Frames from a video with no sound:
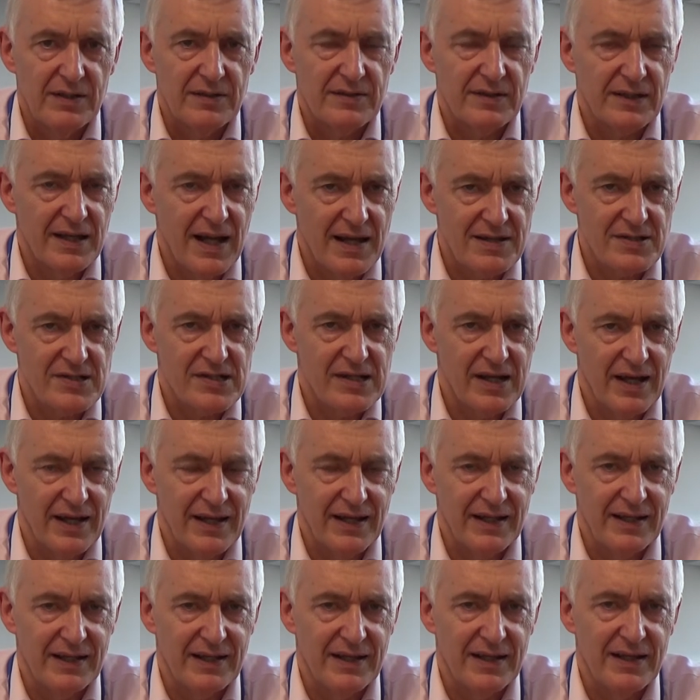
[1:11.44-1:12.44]
the less
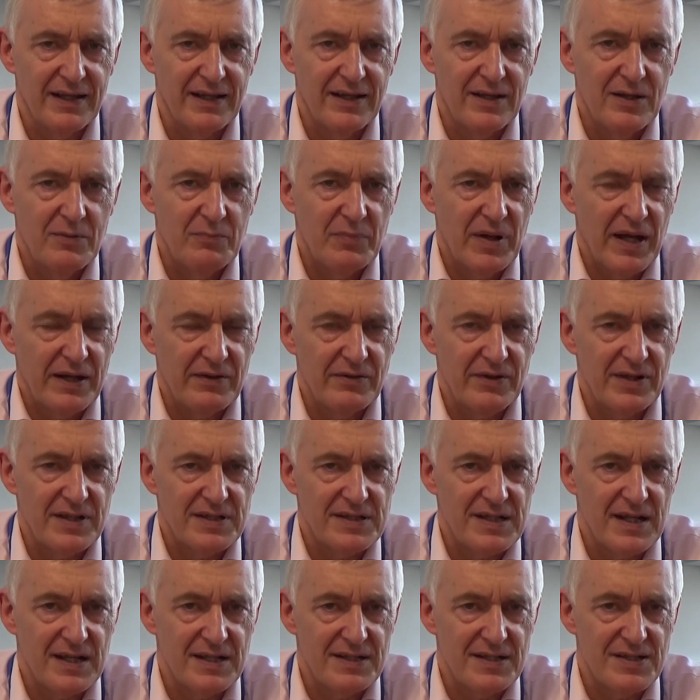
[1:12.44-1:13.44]
likely
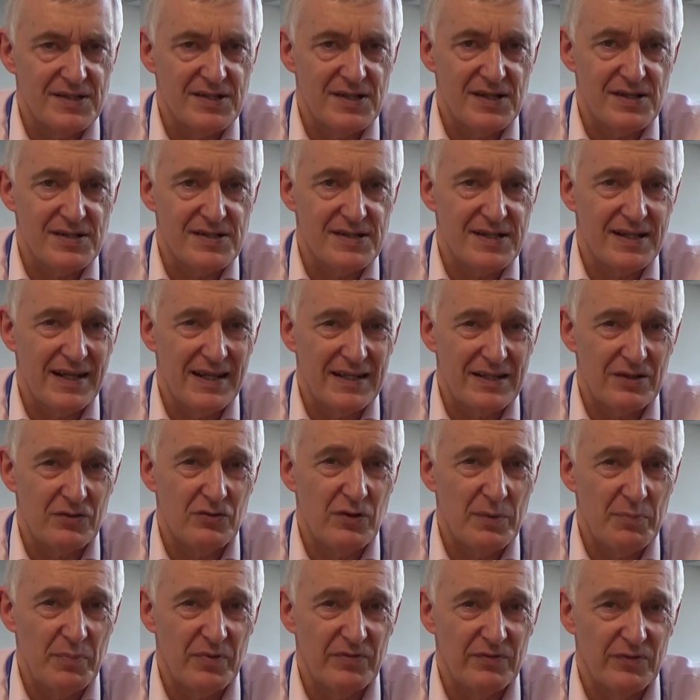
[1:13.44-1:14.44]
pancreatitis is to get a
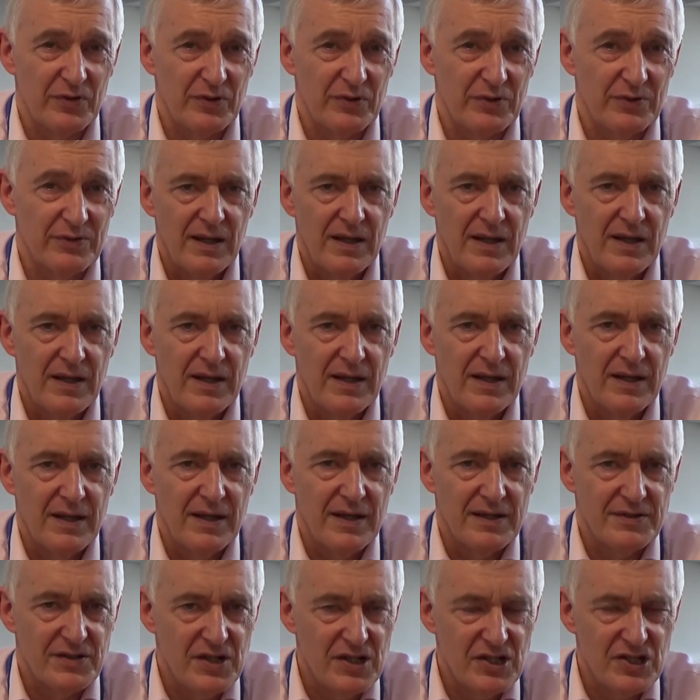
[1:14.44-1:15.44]
grip of you.
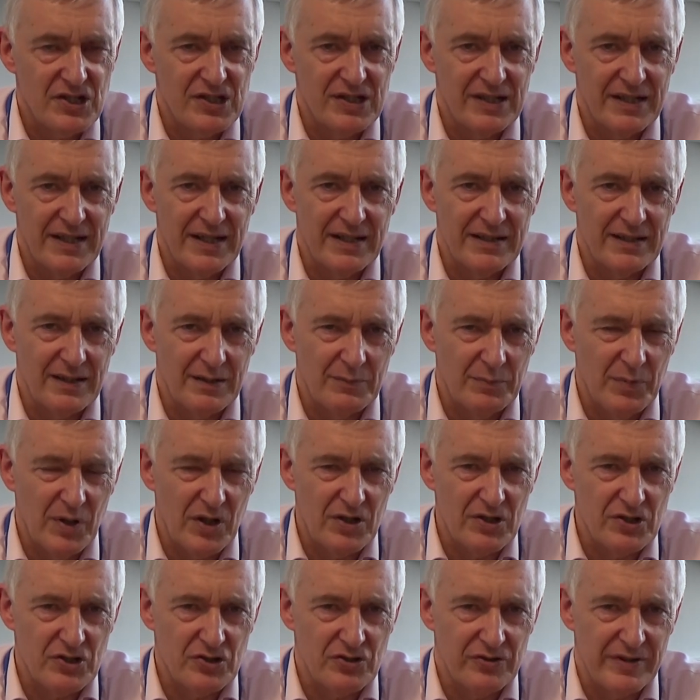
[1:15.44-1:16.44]
Additionally, in the
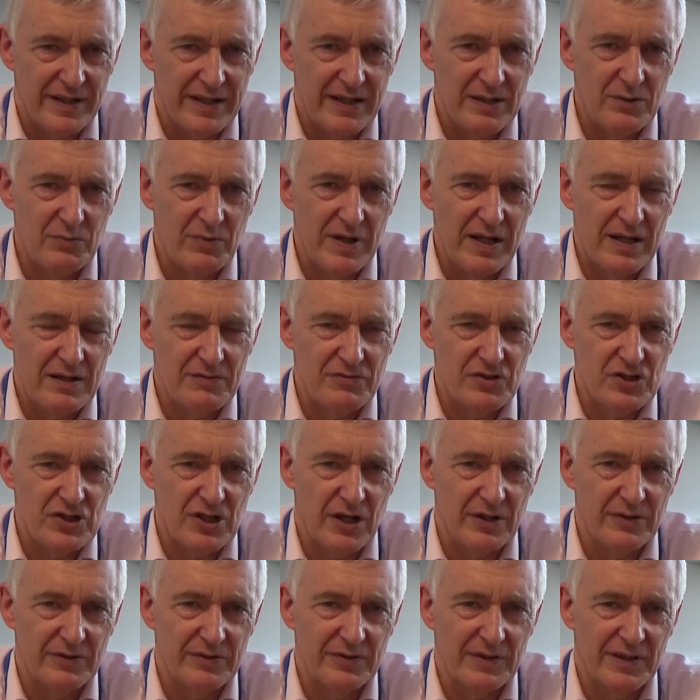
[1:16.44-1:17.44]
laboratory, we have
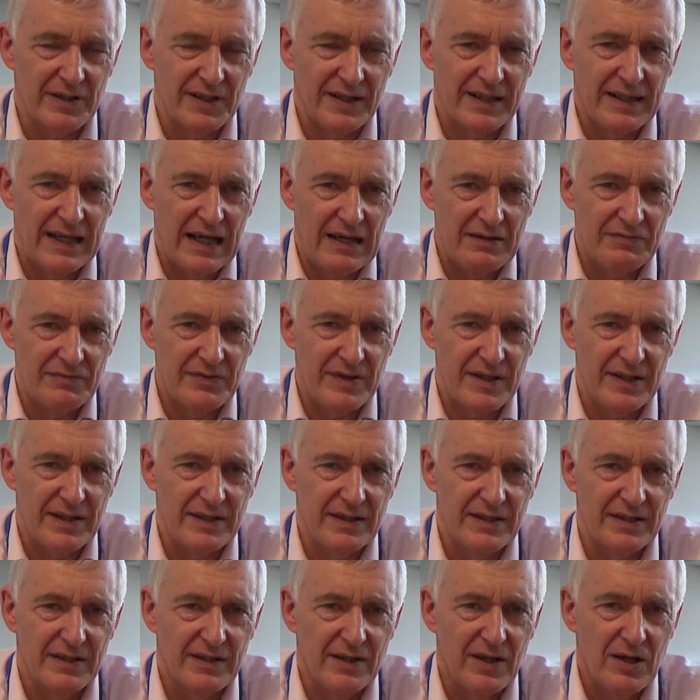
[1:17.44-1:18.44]
shown that
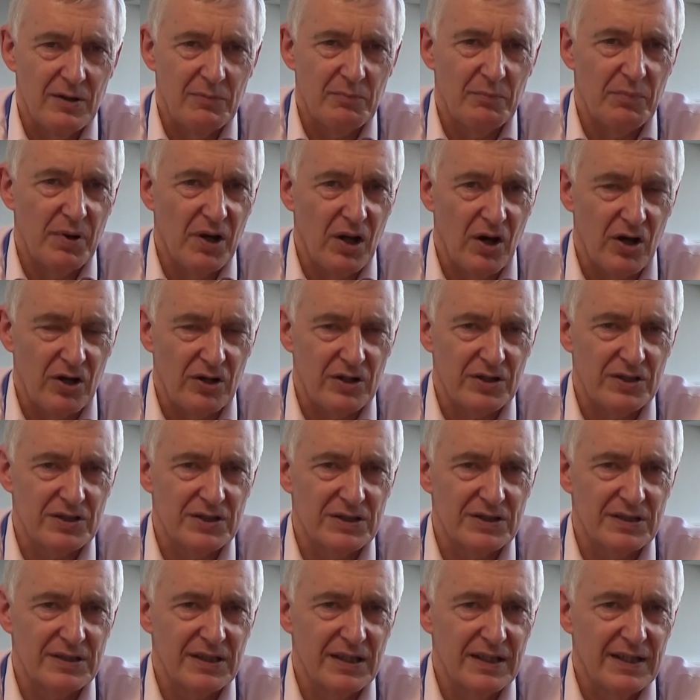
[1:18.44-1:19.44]
caffeine
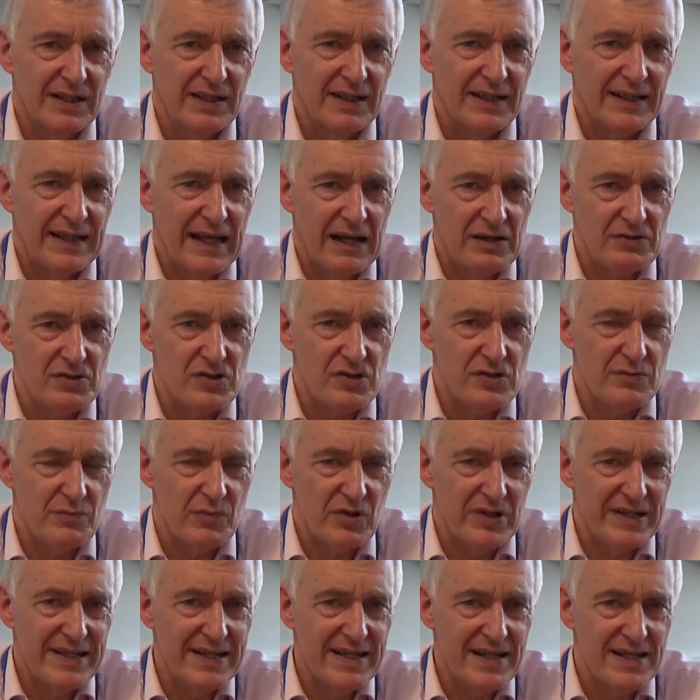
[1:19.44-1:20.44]
blocks calcium
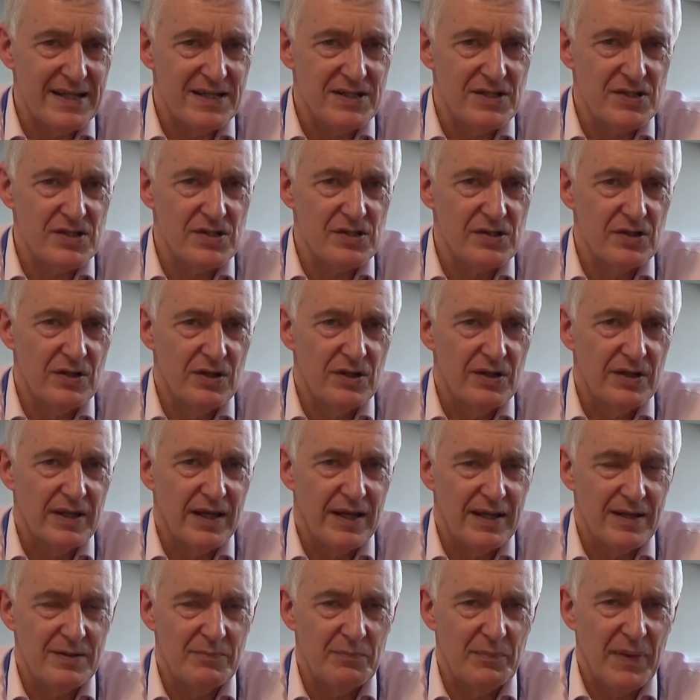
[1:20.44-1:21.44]
release
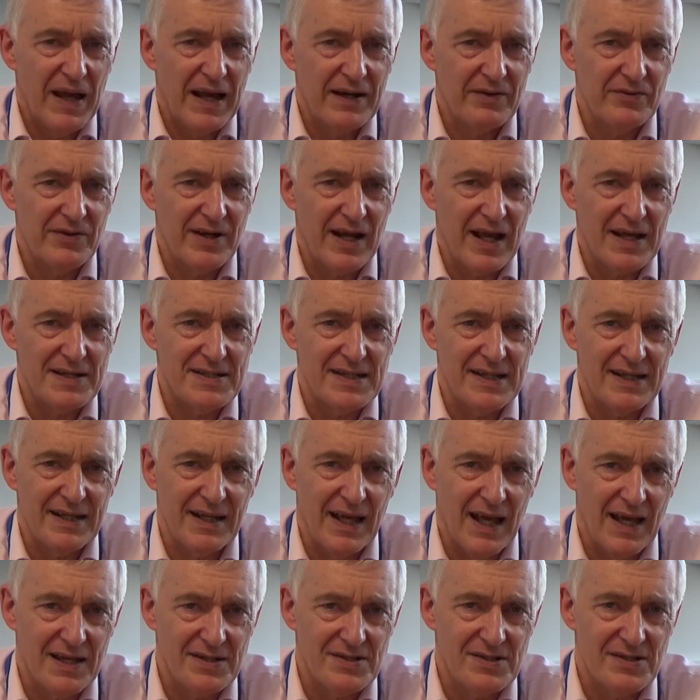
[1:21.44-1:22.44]
in
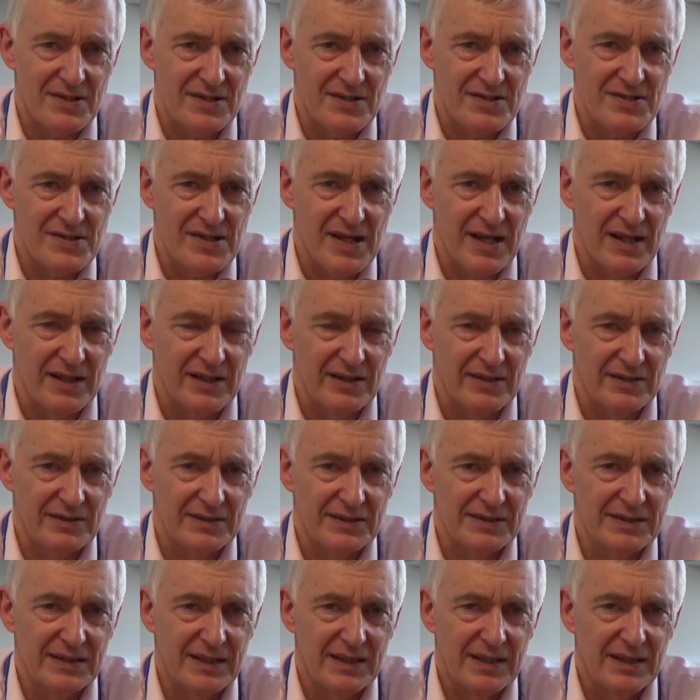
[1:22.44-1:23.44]
pancreatic acinar
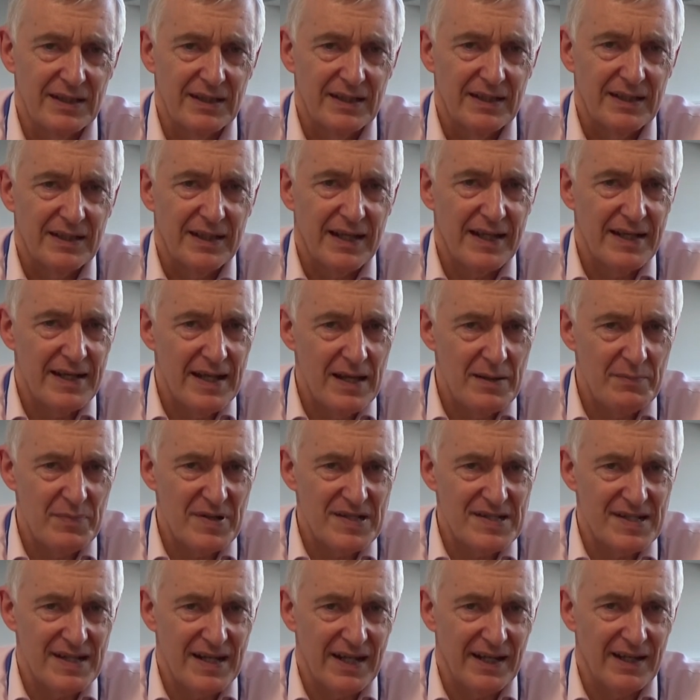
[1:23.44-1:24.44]
cells,
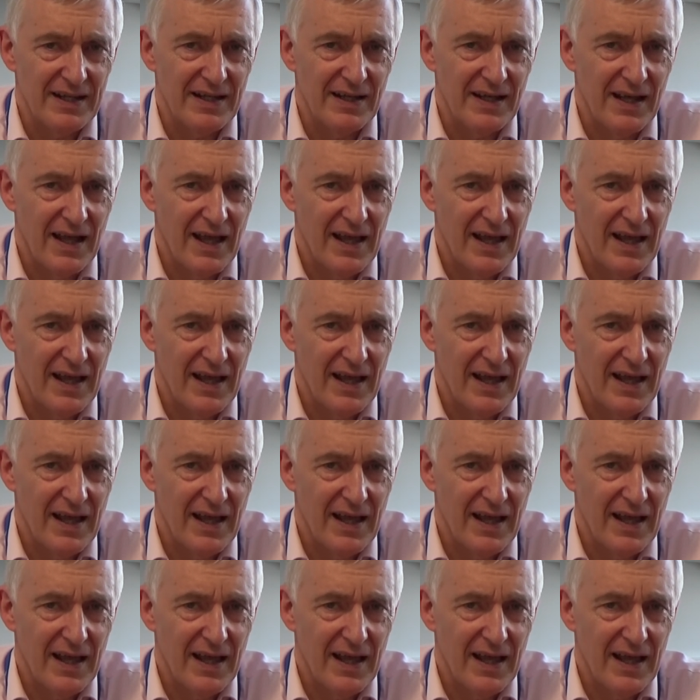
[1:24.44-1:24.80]
inhibiting